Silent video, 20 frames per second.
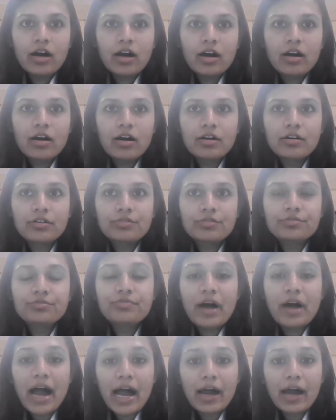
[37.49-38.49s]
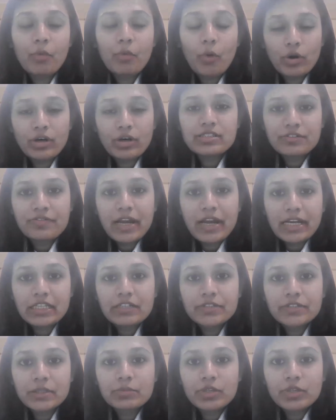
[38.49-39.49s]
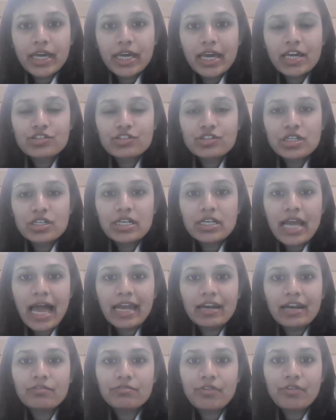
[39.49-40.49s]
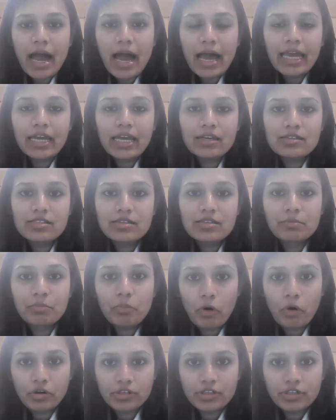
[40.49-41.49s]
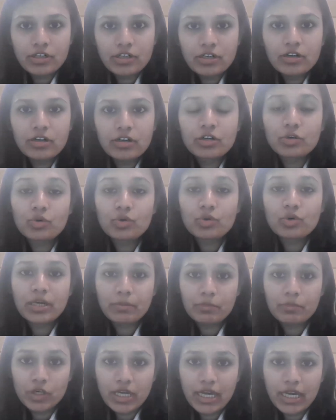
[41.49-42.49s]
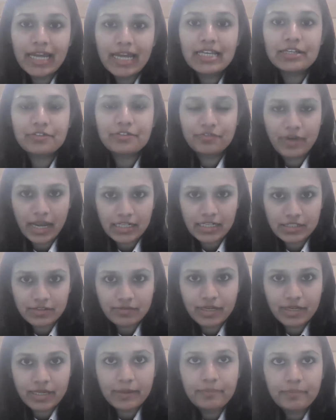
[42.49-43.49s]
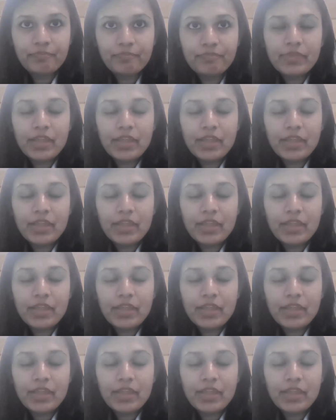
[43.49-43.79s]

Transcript: what is effective communication and why it is important to communicate effectively.